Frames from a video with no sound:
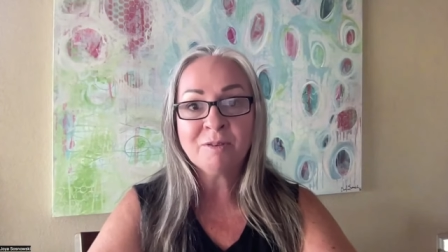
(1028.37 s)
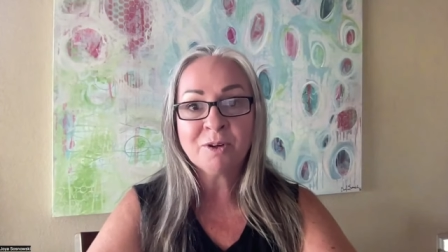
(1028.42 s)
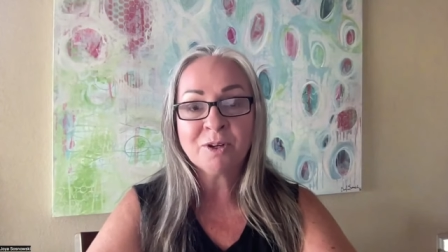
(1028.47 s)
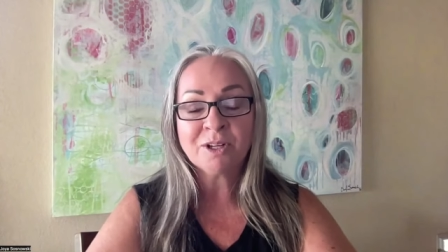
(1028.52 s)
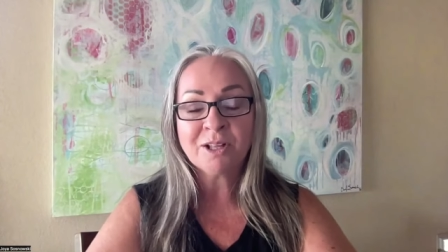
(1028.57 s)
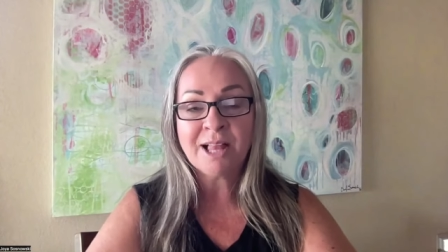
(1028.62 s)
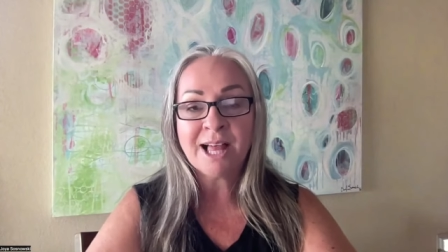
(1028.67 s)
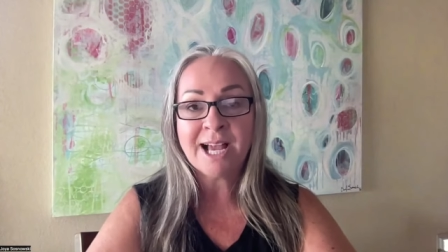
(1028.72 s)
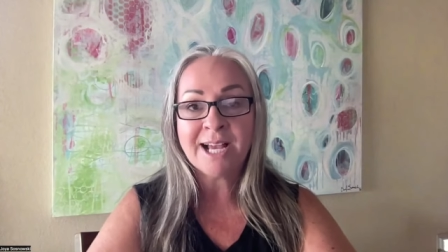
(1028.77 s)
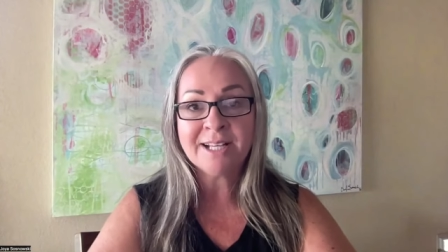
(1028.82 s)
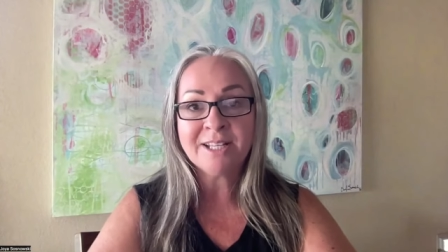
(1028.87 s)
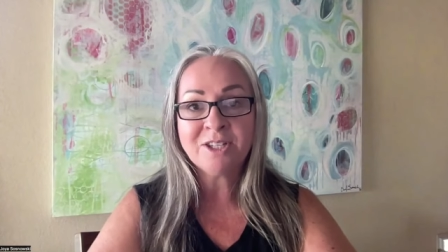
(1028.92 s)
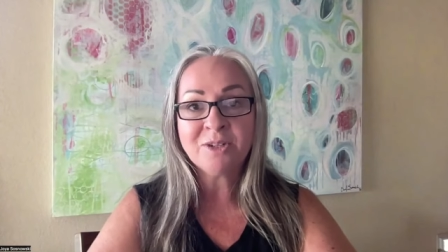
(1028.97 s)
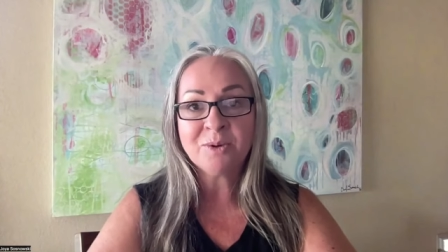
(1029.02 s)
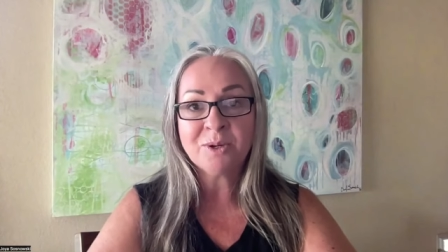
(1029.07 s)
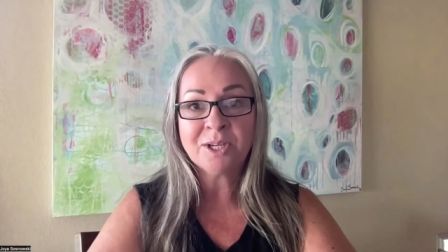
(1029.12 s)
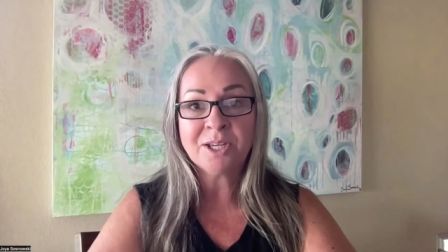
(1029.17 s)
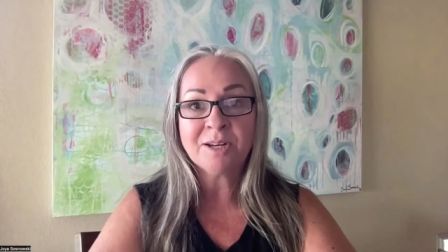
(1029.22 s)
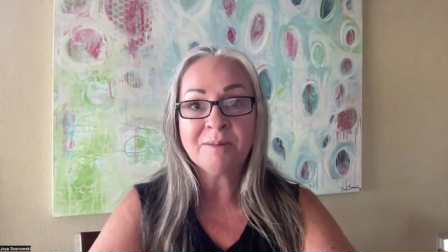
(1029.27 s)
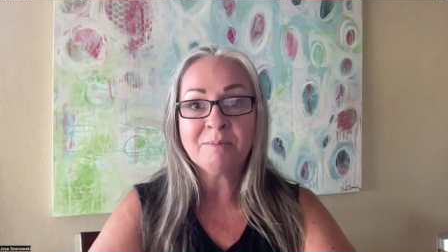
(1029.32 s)
for a class
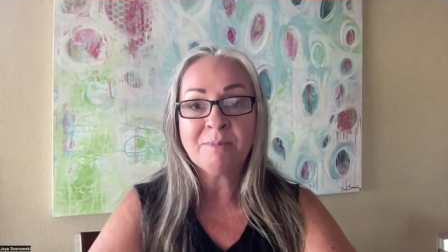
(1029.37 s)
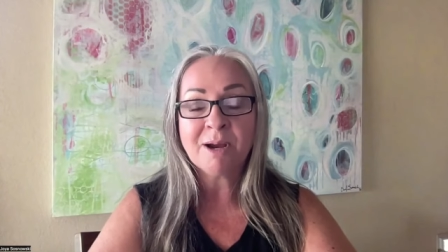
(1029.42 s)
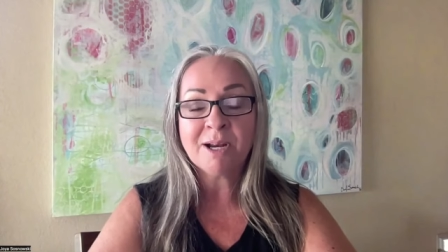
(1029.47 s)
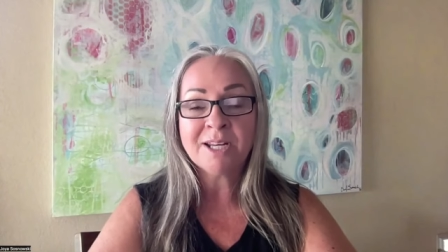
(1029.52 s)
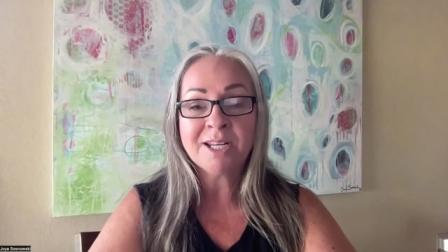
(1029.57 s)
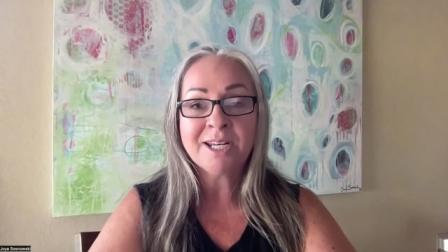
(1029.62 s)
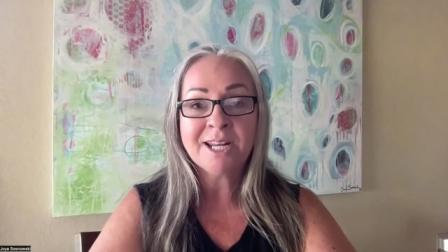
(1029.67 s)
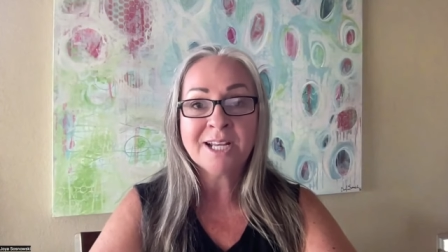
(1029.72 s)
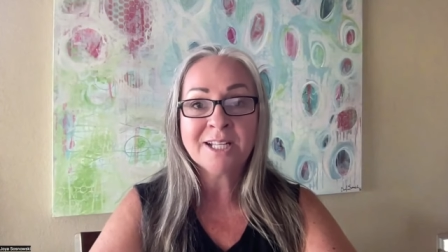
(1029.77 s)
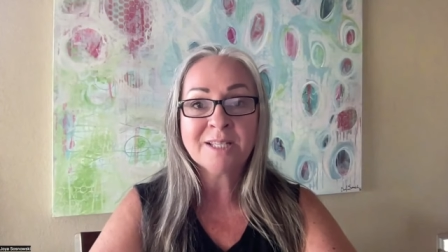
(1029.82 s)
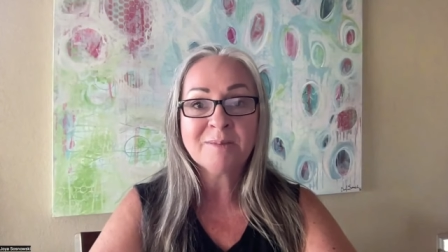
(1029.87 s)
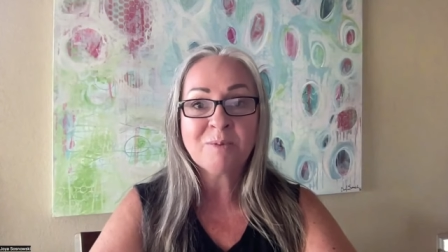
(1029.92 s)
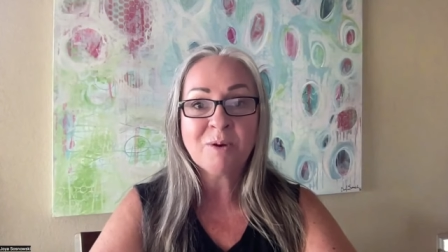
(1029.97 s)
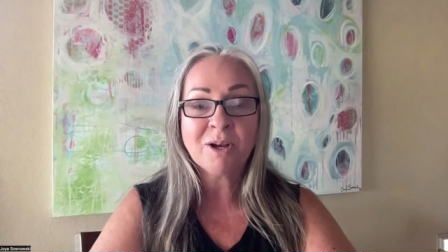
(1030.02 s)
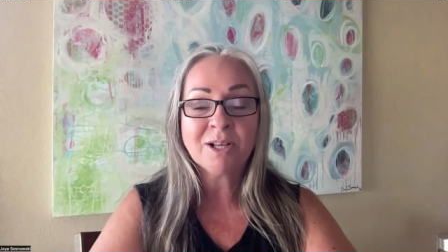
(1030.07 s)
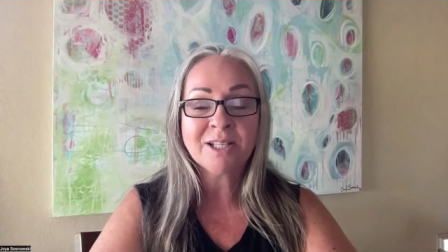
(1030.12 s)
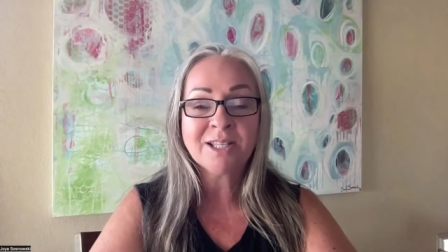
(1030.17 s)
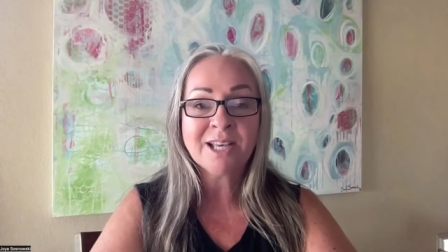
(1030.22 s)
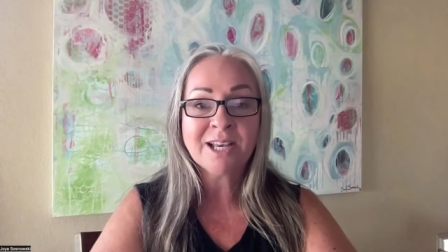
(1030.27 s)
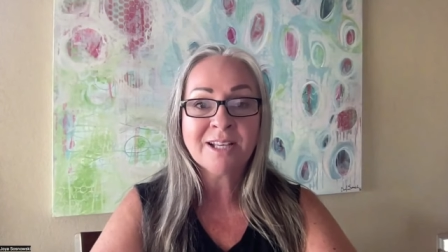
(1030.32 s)
doing an in body dance
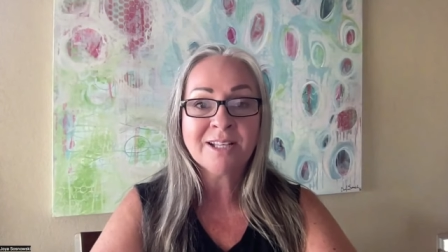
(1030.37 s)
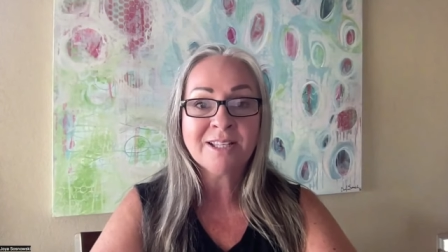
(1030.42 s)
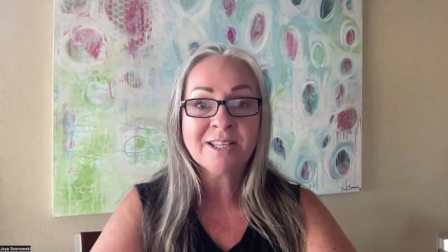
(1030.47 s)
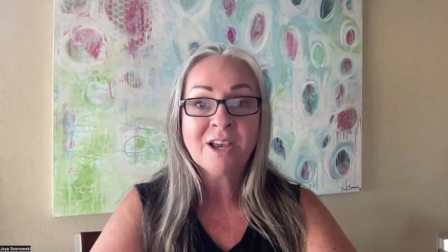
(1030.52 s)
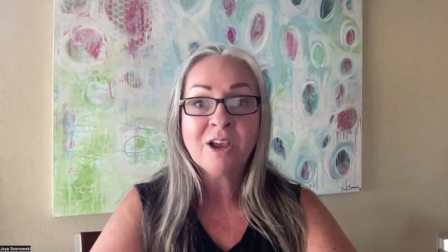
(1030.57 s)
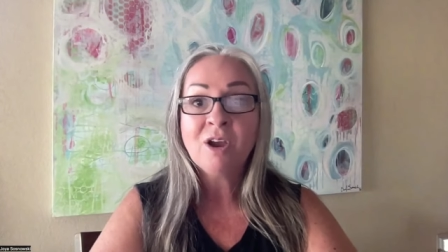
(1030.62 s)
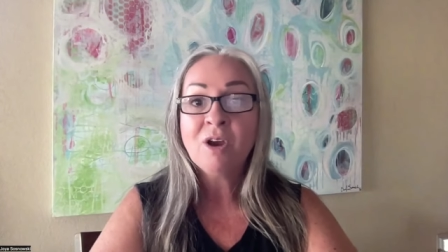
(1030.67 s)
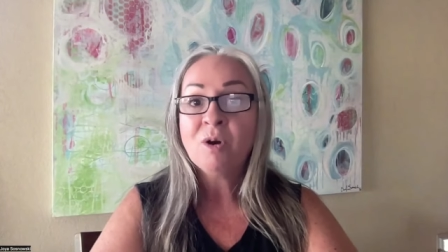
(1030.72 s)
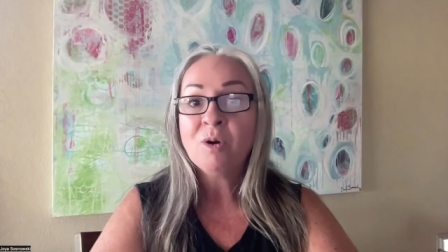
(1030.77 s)
process,